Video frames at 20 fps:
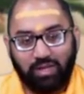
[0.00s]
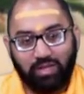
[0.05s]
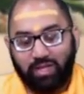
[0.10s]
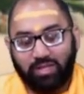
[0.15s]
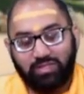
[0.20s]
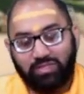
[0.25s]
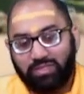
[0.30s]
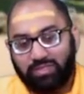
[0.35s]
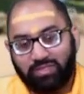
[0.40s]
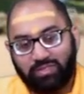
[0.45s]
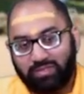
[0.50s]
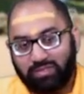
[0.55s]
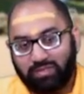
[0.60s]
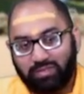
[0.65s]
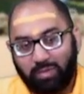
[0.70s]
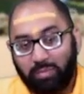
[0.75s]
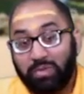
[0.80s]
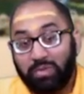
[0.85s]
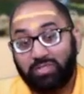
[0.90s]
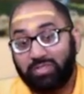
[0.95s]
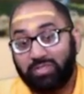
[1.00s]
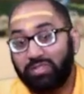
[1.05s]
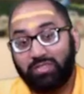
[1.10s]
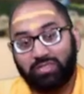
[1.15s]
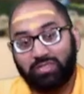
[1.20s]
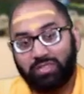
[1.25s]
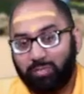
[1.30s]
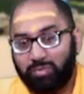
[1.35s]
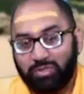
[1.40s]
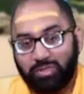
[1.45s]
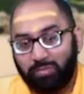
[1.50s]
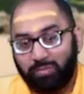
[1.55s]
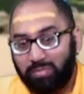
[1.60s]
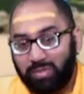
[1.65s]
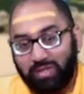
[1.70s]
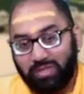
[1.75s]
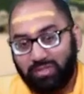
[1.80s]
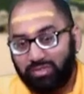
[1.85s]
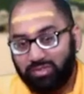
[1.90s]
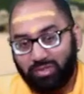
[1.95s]
That's a misconception
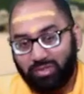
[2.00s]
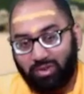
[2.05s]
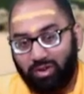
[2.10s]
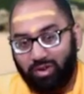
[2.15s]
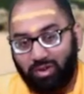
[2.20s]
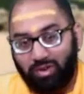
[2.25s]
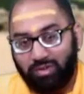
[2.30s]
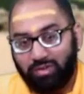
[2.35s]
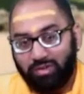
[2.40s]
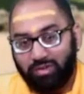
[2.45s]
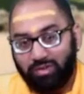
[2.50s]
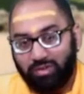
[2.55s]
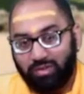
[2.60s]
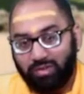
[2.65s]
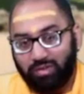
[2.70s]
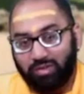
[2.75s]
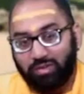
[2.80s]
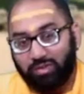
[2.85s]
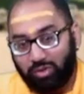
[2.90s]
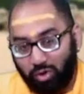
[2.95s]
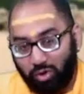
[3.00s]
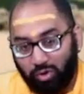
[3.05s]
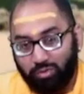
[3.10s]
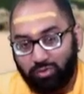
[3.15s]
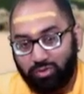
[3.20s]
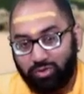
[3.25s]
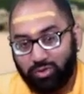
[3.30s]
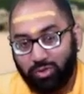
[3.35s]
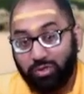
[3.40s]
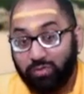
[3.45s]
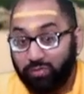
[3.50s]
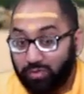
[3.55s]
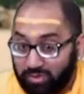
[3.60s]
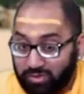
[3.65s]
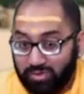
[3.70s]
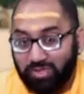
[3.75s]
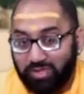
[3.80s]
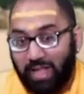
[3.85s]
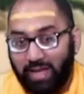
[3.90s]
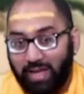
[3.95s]
based on culture
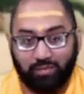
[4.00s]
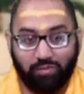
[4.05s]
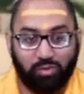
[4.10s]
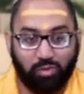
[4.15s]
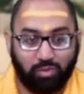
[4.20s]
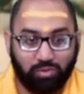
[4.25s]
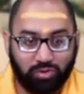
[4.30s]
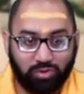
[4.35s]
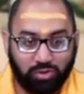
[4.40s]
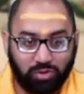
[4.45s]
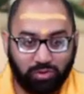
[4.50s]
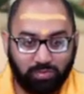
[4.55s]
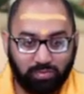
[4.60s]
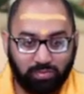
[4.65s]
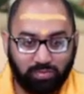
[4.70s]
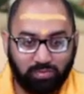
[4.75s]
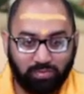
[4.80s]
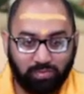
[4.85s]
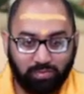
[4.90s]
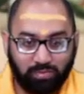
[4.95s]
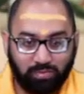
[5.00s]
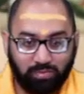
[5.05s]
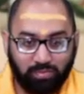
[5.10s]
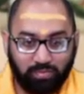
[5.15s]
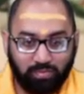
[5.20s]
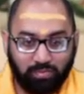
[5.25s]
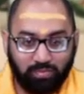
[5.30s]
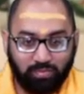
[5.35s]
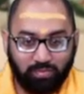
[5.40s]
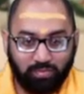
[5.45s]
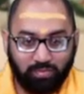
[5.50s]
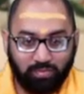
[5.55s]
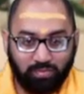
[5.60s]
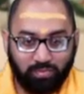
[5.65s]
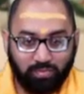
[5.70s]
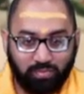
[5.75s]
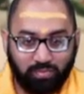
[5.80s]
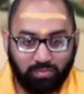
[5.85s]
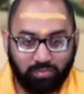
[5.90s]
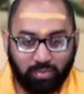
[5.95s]
versus lack of culture.
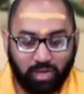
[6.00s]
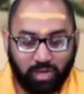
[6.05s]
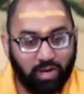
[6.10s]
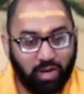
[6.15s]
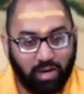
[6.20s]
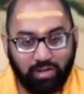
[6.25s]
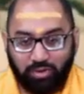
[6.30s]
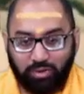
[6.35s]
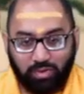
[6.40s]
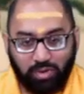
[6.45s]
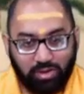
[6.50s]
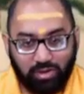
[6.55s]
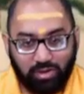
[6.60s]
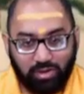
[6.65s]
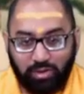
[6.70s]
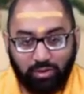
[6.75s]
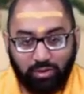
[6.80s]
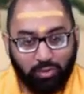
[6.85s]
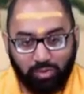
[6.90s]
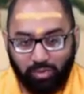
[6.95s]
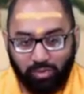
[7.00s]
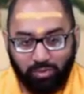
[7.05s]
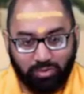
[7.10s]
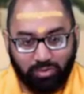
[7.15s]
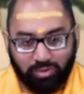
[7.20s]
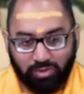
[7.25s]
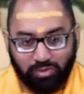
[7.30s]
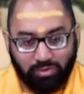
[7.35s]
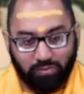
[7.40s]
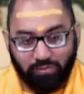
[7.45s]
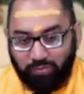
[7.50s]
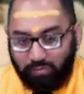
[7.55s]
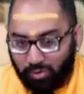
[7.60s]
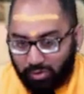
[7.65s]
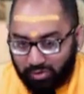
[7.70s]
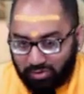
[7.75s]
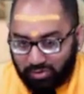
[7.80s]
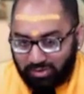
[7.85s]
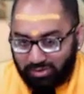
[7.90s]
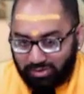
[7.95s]
In ninth grade in Hindu culture, the
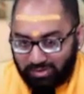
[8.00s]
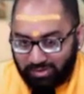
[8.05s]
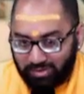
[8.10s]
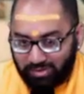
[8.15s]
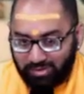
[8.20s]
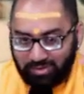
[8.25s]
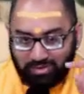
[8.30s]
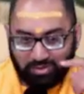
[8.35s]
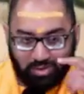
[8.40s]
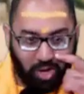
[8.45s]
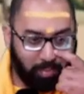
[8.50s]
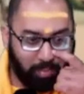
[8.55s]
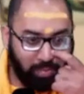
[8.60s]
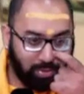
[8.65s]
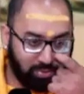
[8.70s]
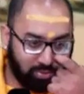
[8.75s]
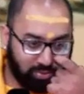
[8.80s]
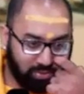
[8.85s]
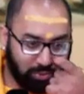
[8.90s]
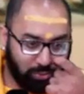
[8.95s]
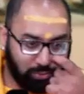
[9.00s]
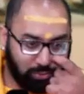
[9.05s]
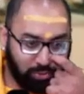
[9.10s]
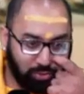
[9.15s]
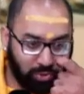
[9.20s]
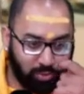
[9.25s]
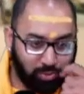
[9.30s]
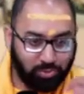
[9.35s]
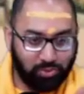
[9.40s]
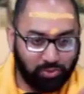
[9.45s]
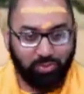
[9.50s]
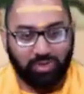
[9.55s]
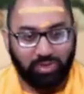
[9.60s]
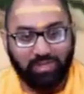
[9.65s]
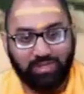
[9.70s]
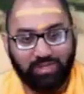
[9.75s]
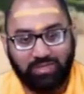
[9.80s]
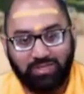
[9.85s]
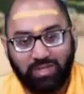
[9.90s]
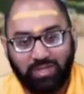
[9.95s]
first topic the children go through
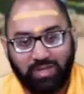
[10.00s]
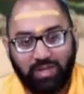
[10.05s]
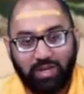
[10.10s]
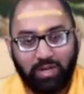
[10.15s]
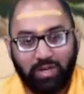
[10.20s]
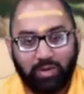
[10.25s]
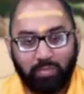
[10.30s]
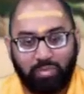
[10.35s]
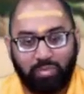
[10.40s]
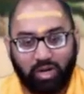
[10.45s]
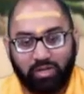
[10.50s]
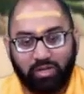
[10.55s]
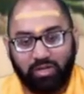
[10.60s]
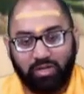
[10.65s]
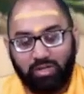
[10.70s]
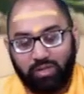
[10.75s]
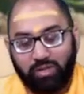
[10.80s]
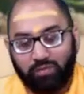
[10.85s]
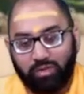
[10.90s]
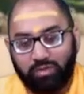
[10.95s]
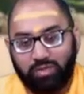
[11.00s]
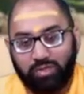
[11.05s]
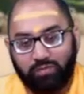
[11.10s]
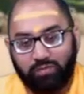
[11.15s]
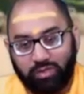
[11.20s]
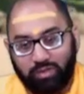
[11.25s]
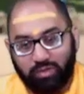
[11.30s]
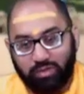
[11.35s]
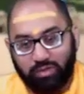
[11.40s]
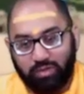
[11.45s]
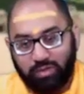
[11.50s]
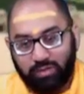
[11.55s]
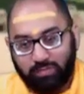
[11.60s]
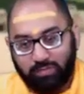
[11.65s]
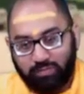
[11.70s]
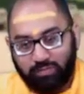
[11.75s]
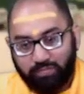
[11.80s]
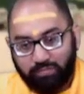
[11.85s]
is Prakriti versus Vikriti.